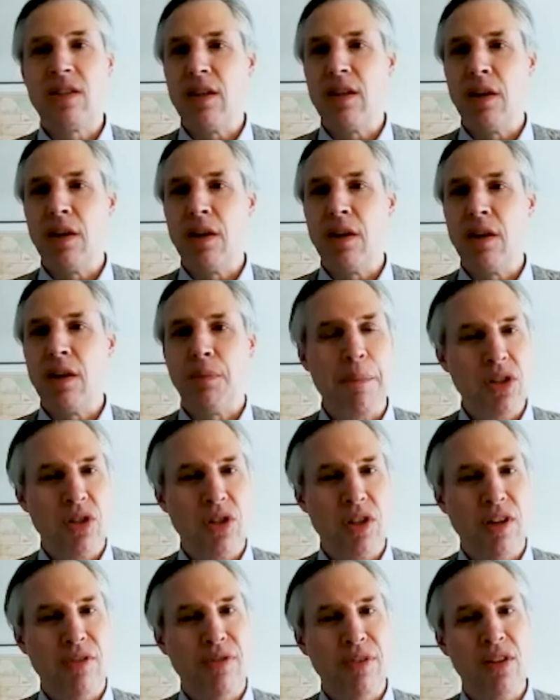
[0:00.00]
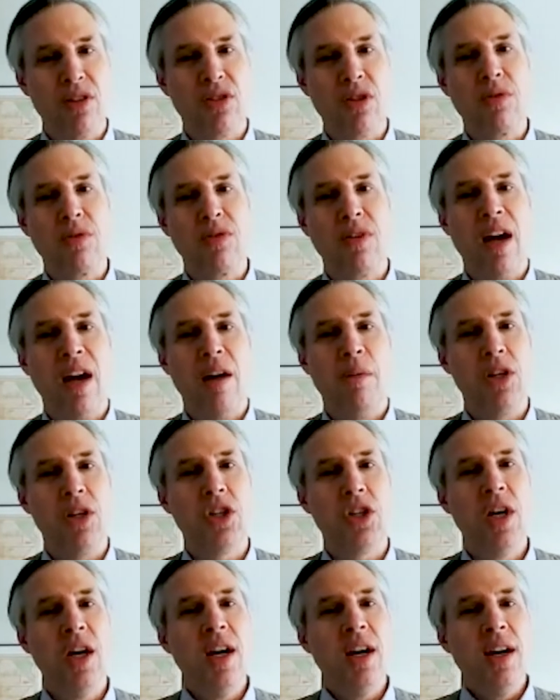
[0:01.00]
The properties are different in terms of
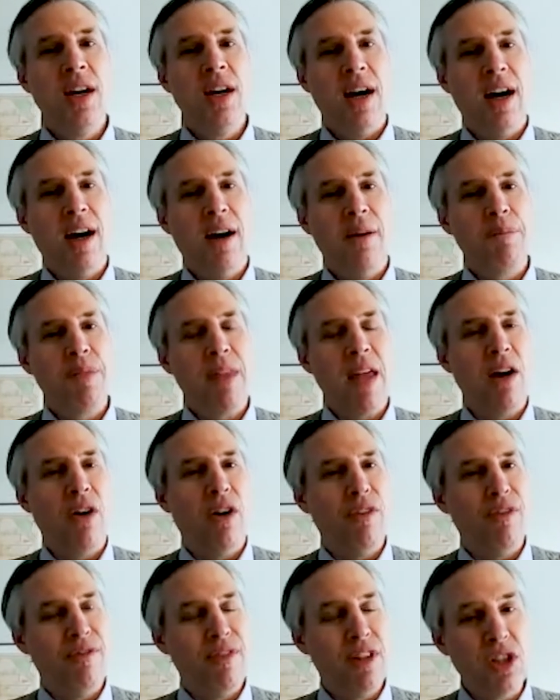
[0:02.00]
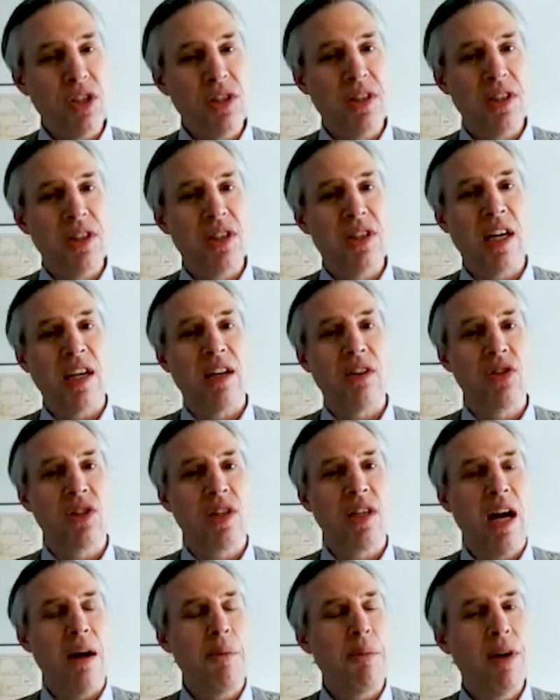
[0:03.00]
how efficient the cycles
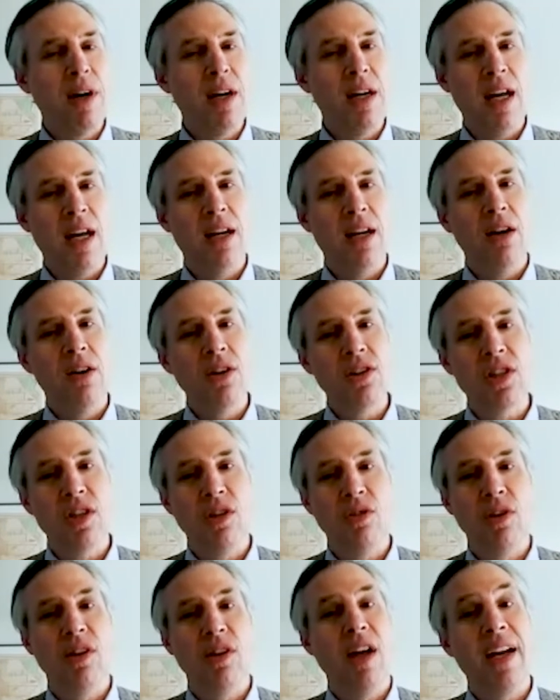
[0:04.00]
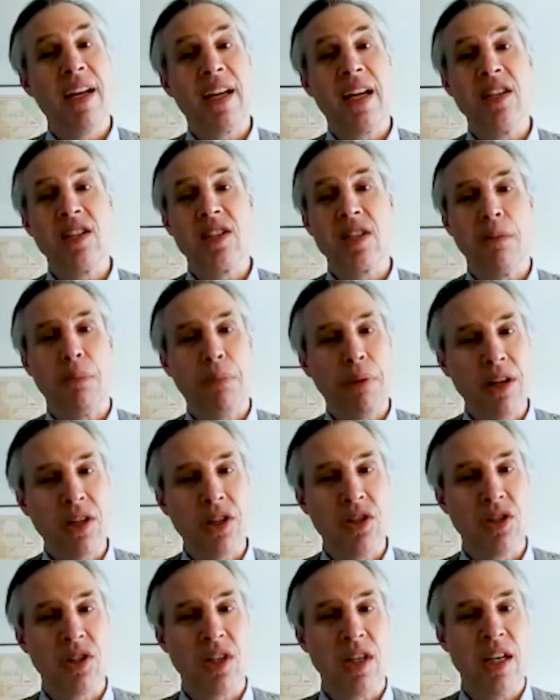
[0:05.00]
can operate. And also in a lot of cases, the
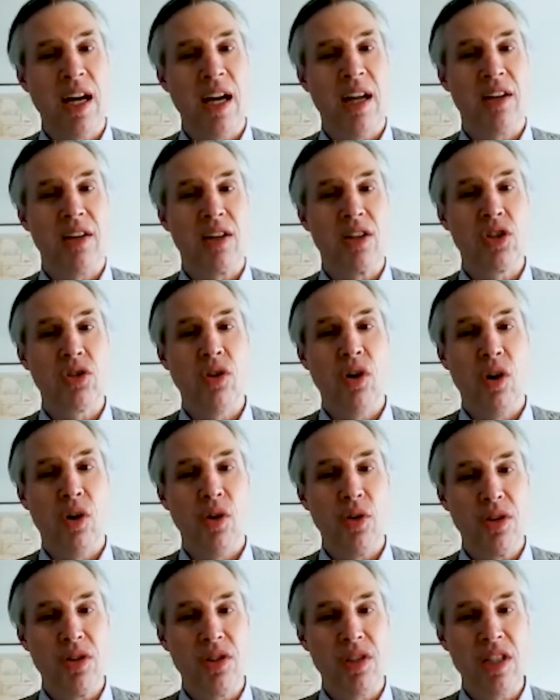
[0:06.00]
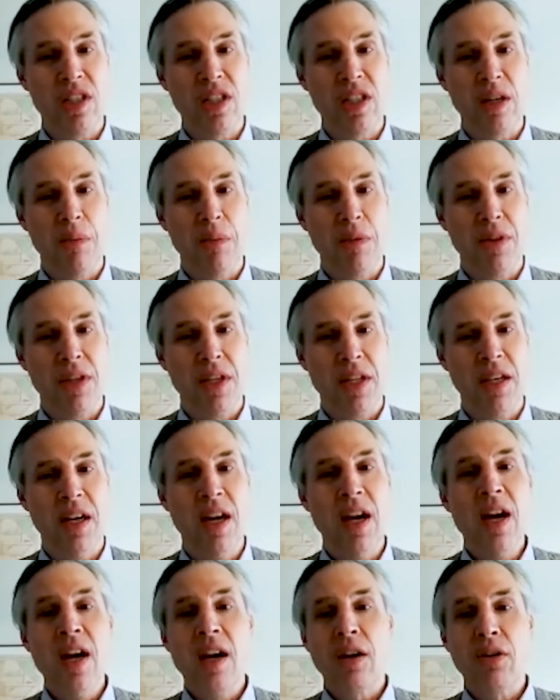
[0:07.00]
pressures get out of control. You see some of the
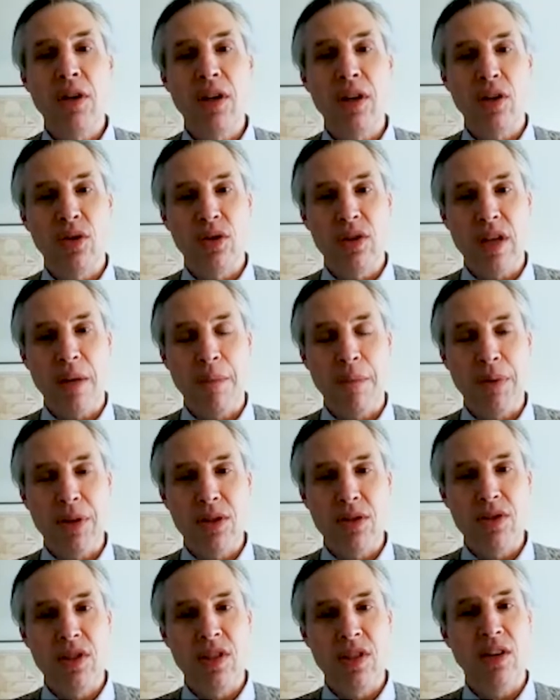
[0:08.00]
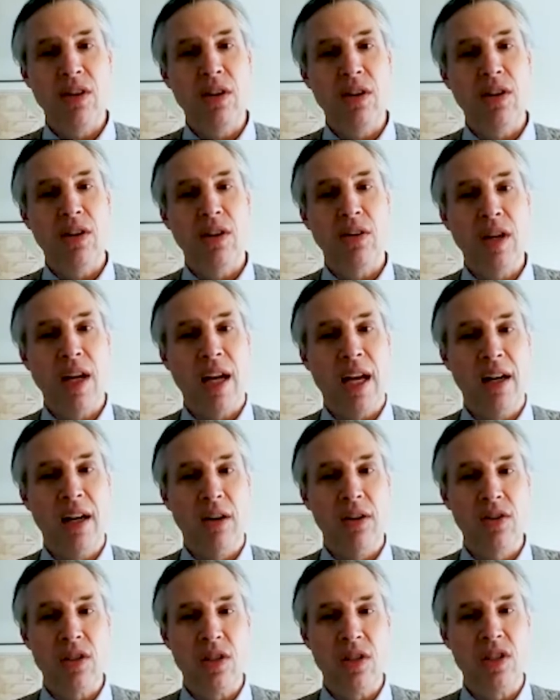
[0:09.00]
critical temperatures here, and
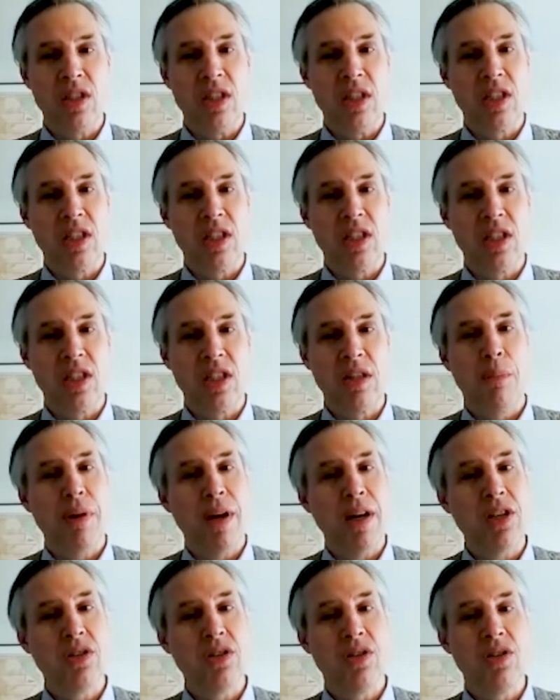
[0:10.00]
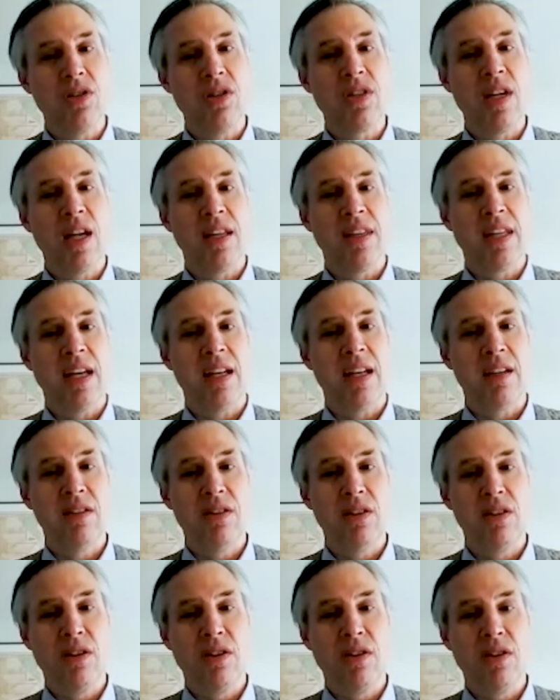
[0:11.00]
also you see some of the pressures
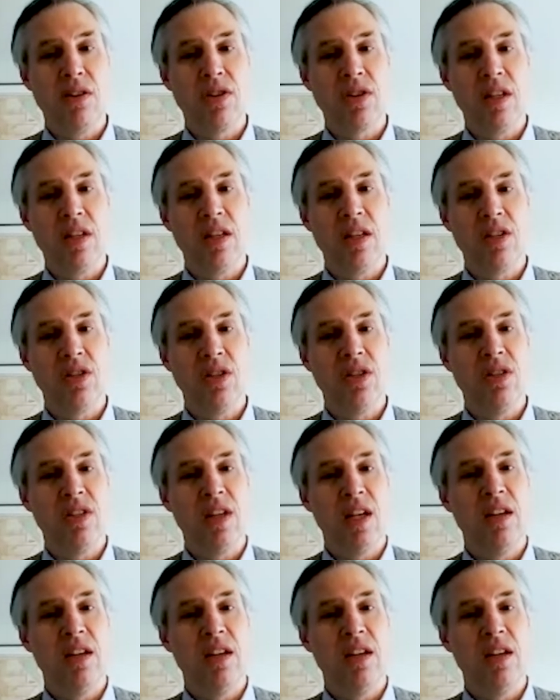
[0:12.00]
under those conditions.